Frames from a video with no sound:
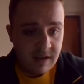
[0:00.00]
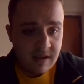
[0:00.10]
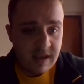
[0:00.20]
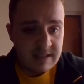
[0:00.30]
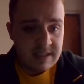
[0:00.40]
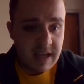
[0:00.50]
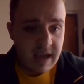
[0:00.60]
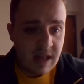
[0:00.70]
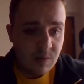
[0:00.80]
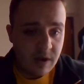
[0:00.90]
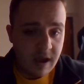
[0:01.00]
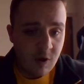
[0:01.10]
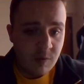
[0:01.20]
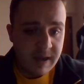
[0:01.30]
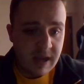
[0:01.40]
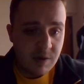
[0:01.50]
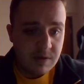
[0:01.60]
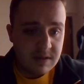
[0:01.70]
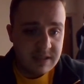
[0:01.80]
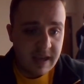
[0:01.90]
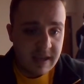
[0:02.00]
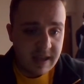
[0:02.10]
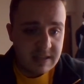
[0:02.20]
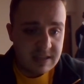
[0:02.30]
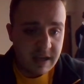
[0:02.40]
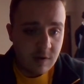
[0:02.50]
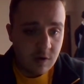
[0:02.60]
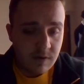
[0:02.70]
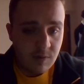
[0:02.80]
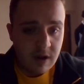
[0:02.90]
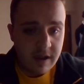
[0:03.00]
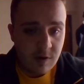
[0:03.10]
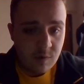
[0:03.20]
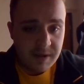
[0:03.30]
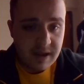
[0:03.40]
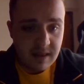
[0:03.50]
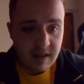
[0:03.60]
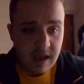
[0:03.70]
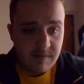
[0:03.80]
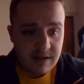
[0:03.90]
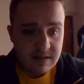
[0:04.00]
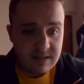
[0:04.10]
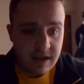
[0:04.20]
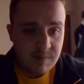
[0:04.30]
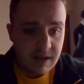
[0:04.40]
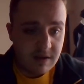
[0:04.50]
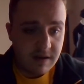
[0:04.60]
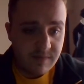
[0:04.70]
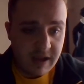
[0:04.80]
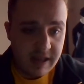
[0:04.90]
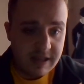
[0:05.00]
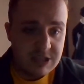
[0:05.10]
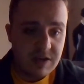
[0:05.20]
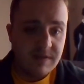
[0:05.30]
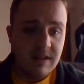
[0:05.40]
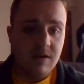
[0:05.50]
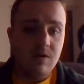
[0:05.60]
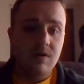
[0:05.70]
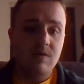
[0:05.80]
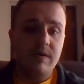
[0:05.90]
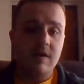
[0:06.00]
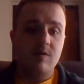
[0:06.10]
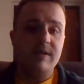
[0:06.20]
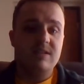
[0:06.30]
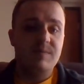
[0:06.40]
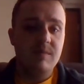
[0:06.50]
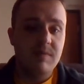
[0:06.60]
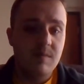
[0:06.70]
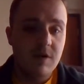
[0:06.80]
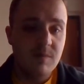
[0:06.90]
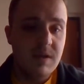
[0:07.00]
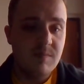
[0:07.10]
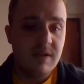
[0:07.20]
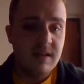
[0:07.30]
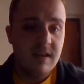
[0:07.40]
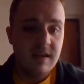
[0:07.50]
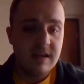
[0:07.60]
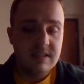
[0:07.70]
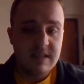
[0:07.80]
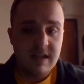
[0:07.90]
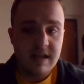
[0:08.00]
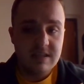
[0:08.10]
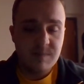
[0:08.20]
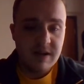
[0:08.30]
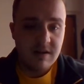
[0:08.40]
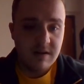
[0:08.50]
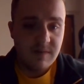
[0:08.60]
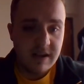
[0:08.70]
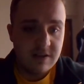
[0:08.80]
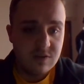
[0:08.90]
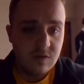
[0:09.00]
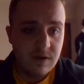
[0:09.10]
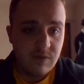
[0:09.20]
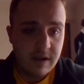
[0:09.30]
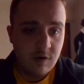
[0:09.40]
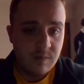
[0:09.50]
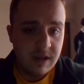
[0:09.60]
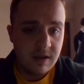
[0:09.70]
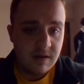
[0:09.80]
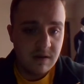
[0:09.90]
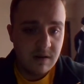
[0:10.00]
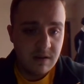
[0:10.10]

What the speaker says: Kent State and Wyoming, I will take Kent State over Wyoming. I think they have a slight better advantage, even though Wyoming's picked by more people. I think Kent State has a better advantage over Wyoming here.